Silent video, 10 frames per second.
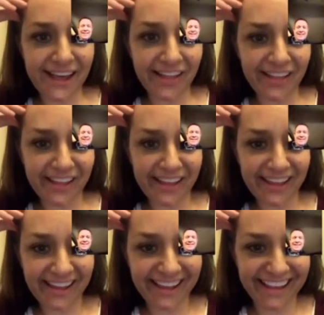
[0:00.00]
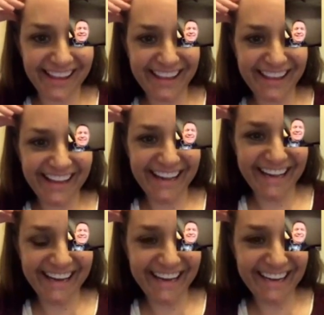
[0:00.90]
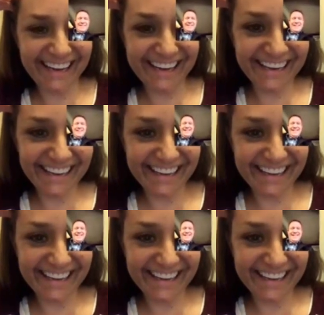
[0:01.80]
(no one is talking)